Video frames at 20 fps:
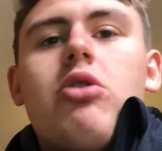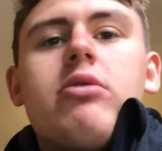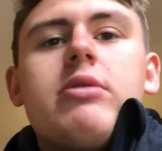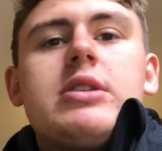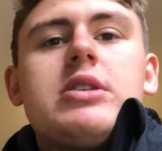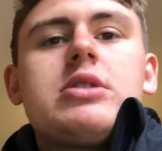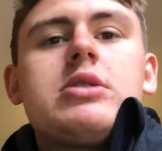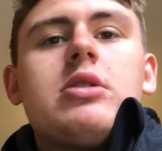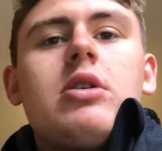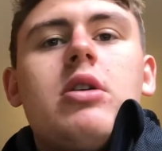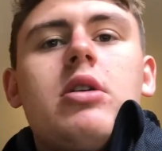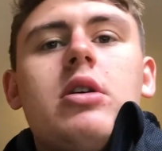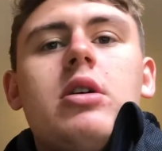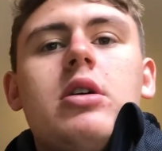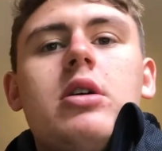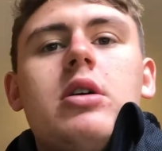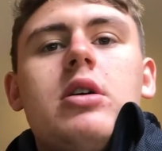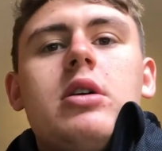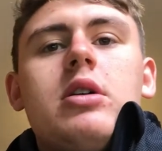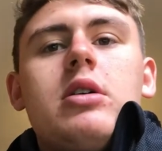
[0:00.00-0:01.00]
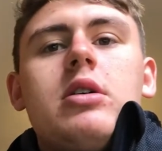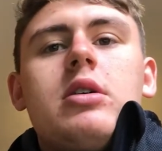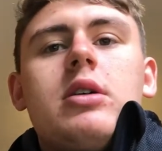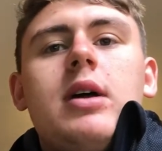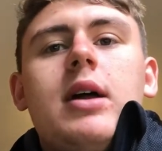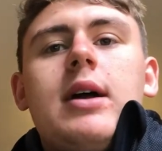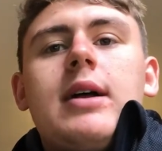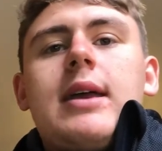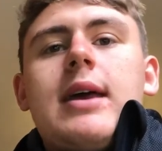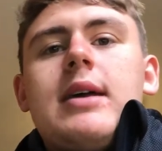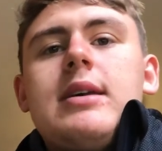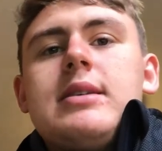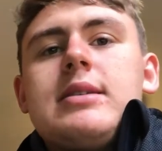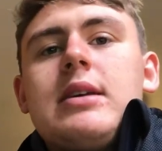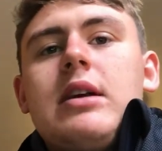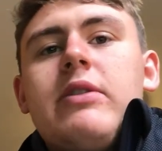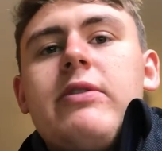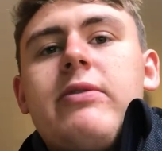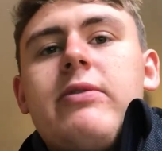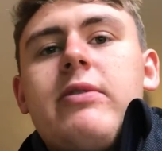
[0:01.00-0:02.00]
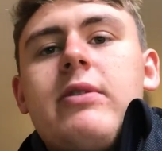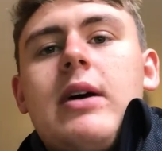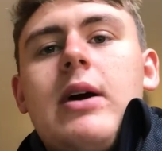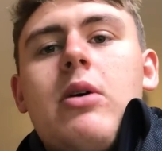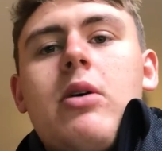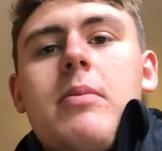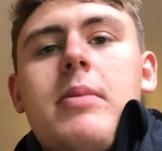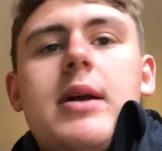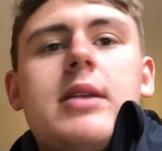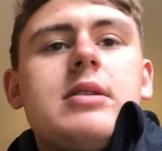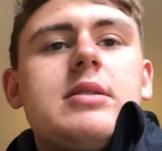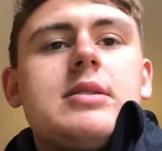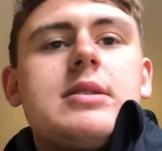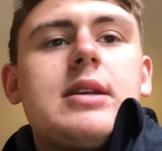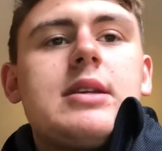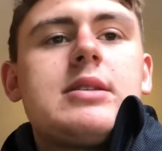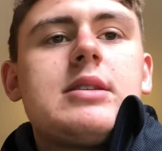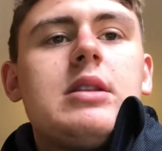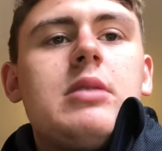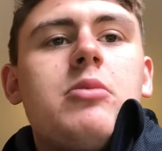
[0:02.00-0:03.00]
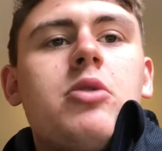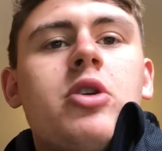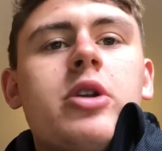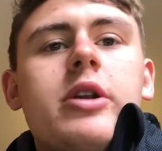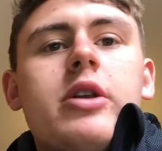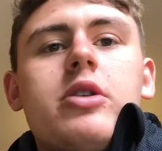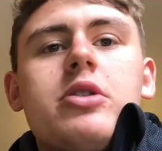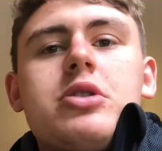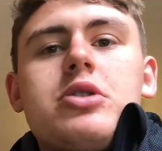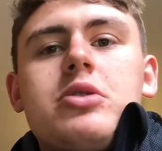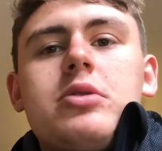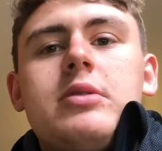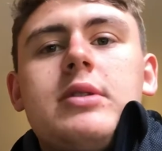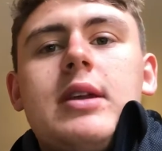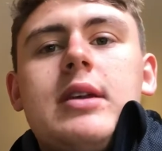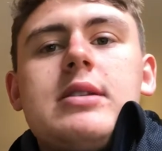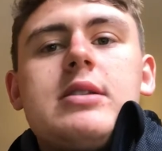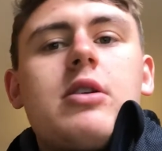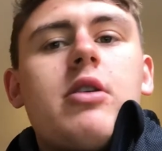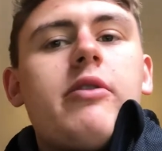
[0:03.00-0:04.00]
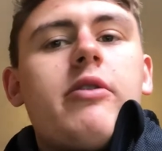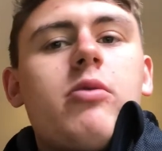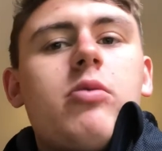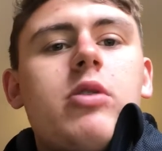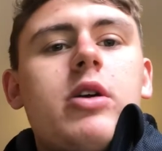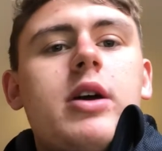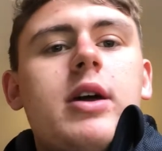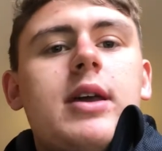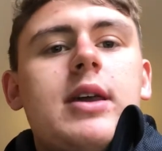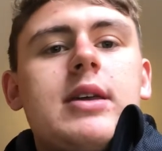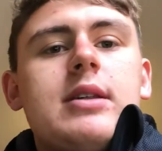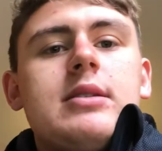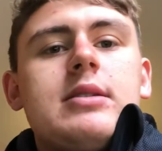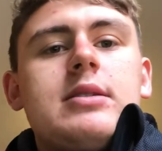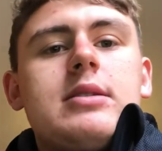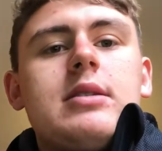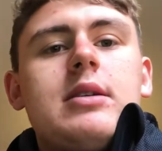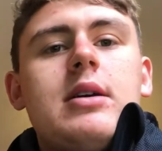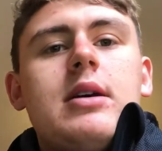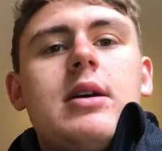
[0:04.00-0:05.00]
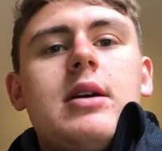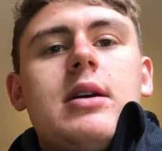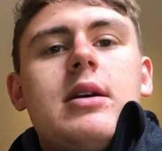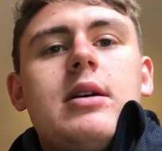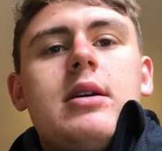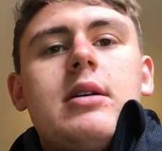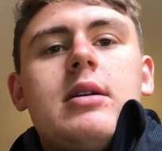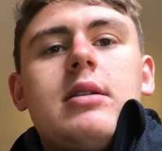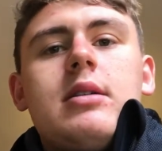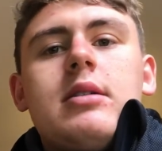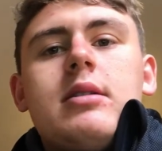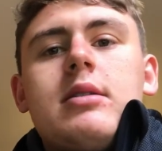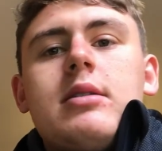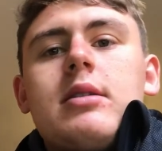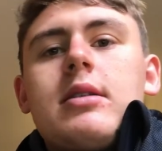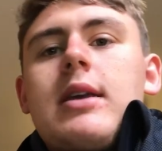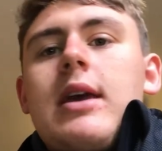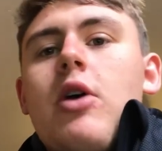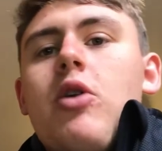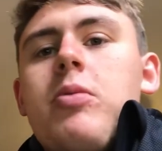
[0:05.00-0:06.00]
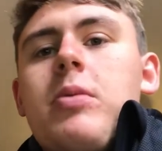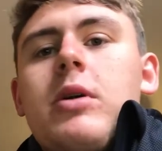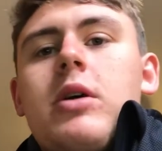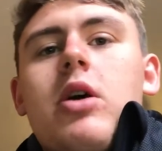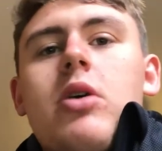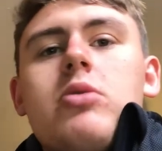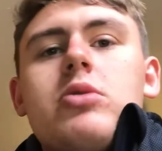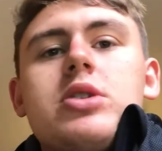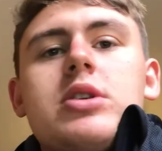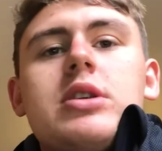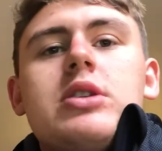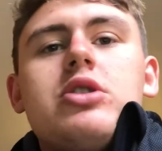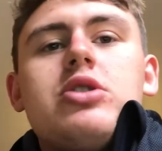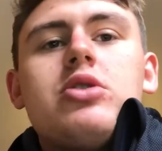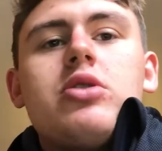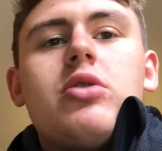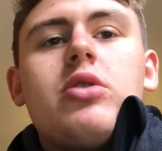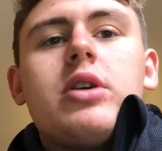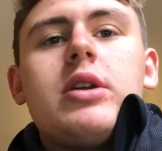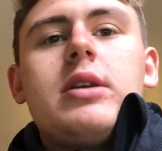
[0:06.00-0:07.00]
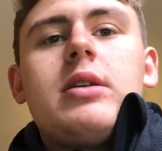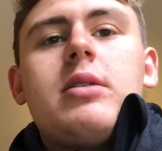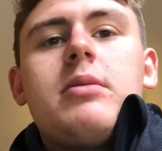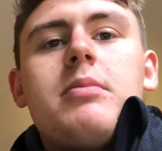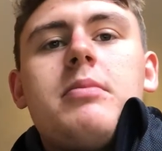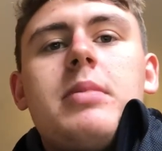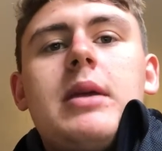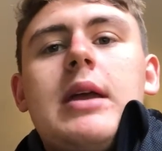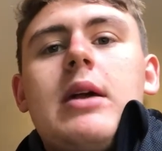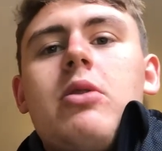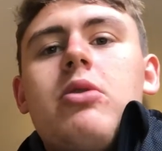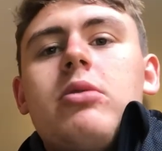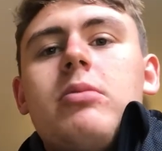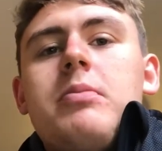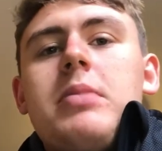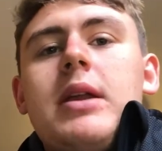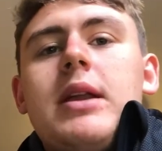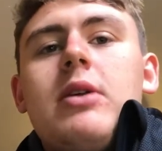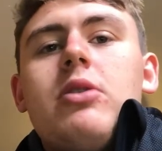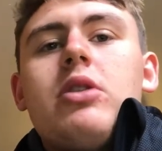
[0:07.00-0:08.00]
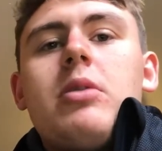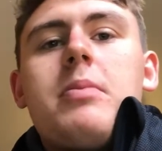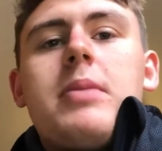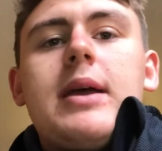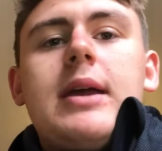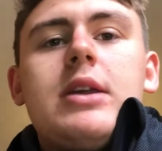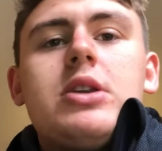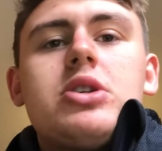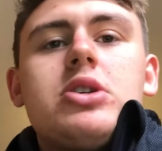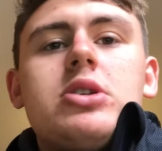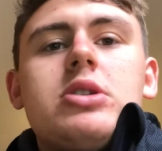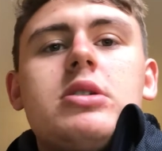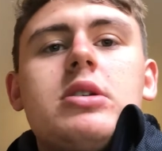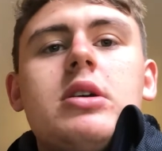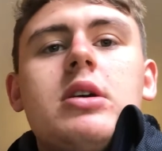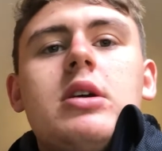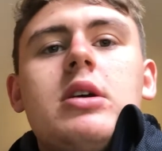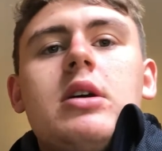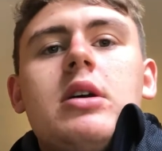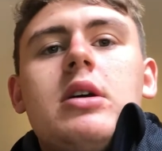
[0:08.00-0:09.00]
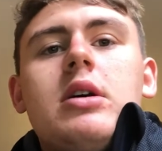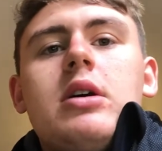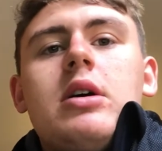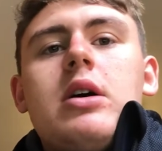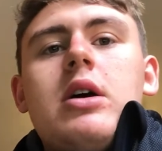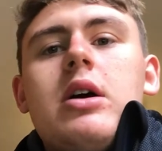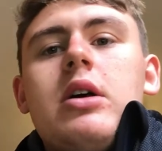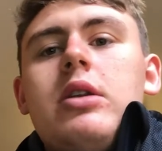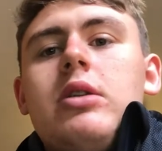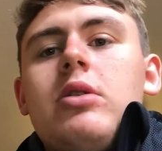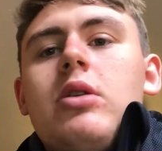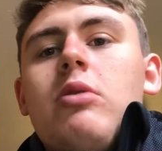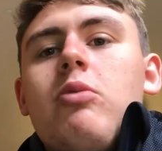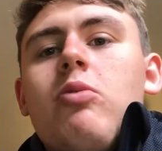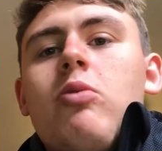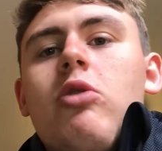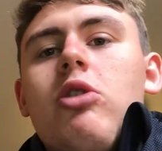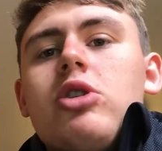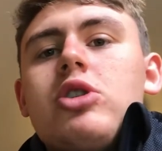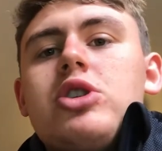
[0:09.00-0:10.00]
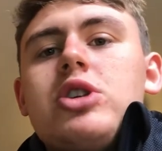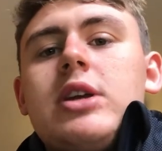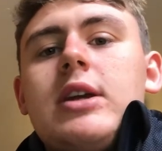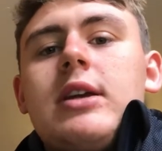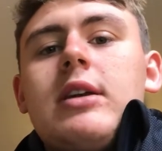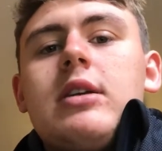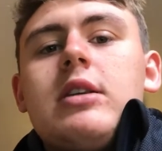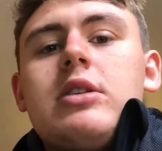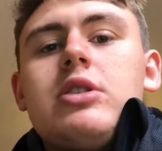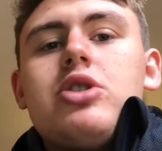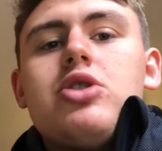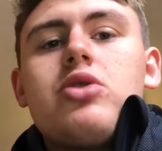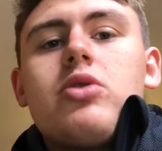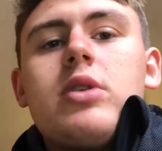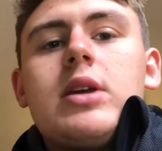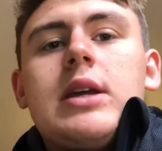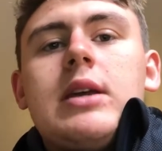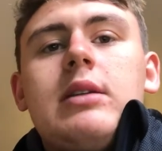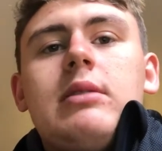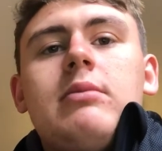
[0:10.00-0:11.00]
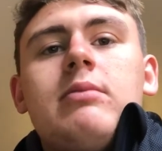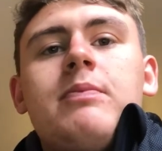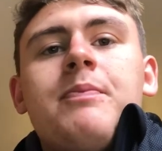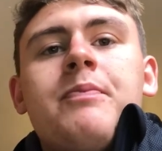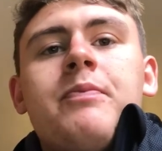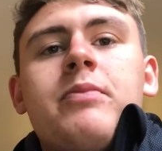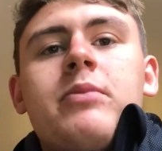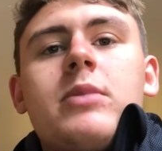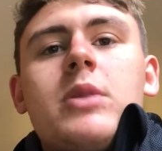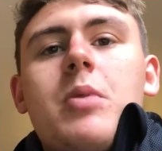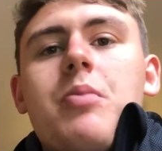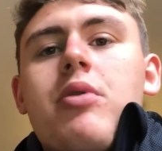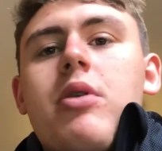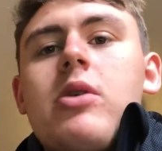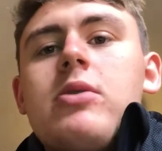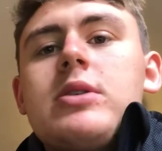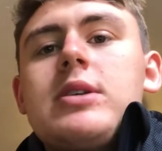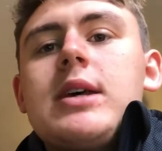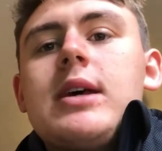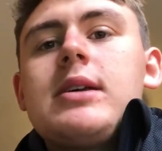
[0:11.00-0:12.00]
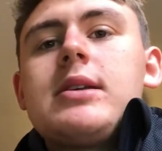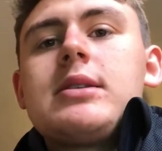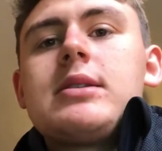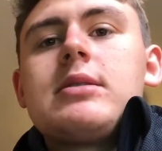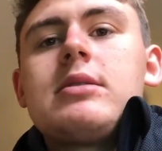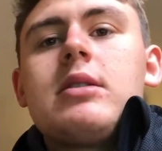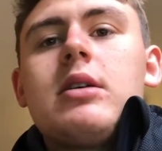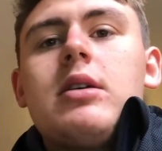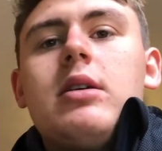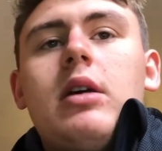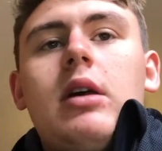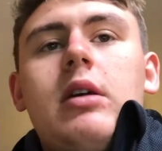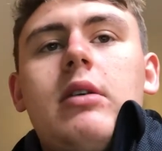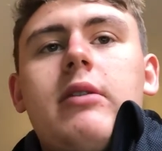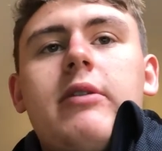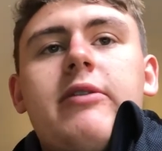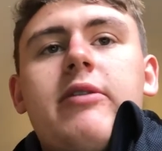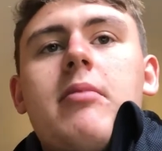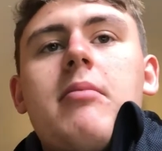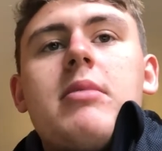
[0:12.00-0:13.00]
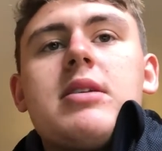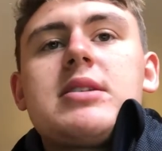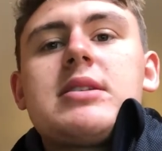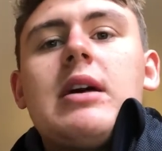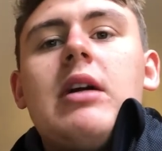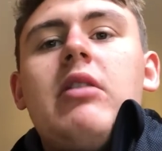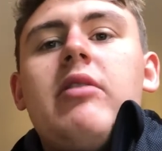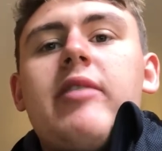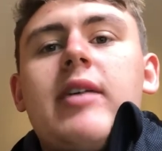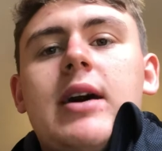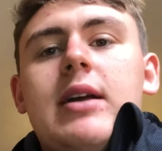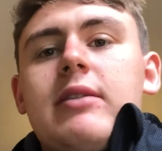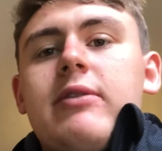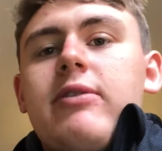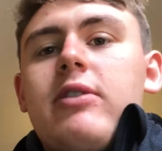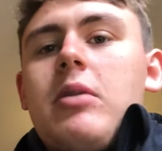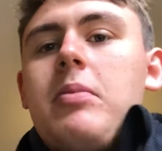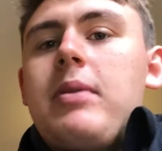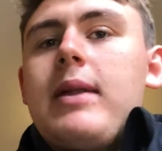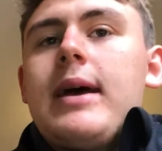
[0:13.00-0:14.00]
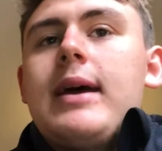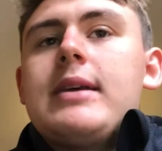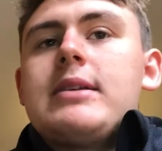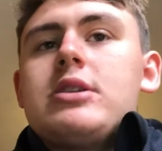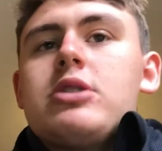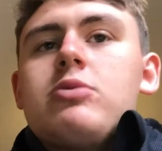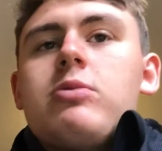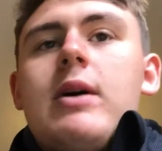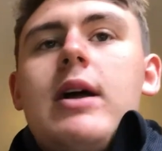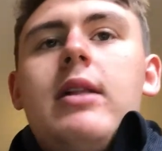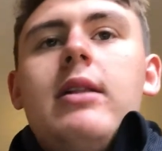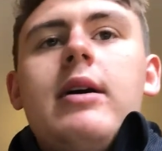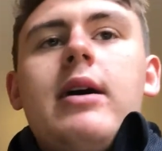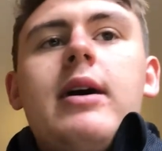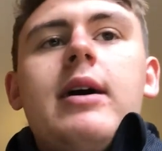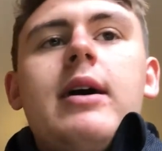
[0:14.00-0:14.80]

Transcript: It's not a get yourself out of bed at 6 a.m. on a Sunday to go for work. It's get up and coach and enjoy being out on the pitch and watching and enjoying the process for myself and for the players as well.